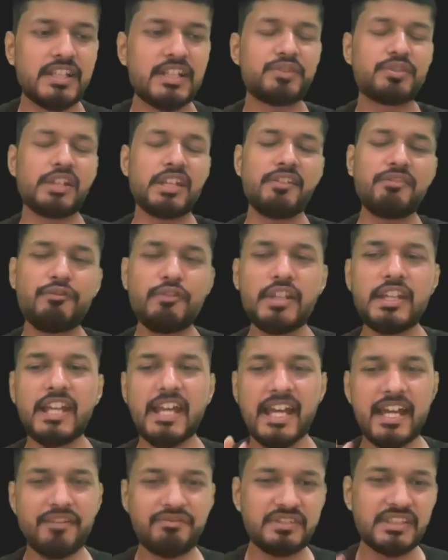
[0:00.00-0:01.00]
So if we
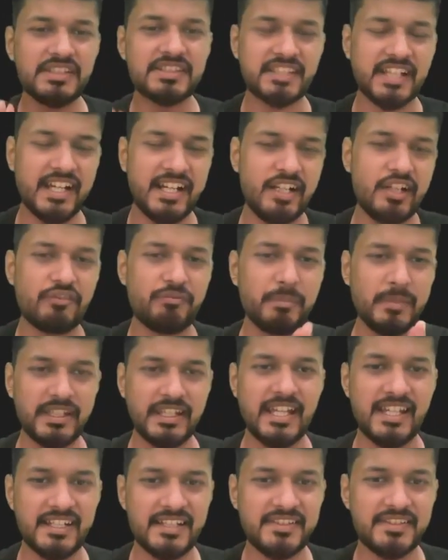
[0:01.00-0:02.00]
have this kind of
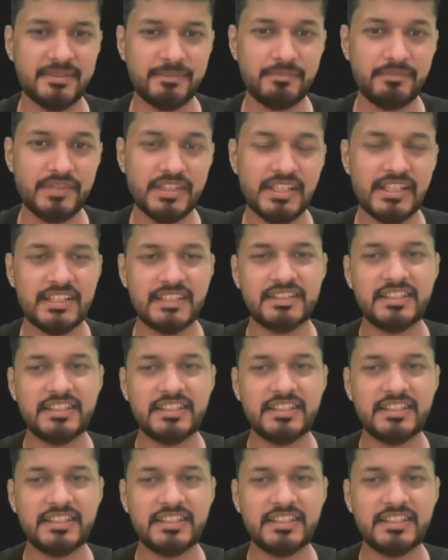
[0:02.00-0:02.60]
mechanism,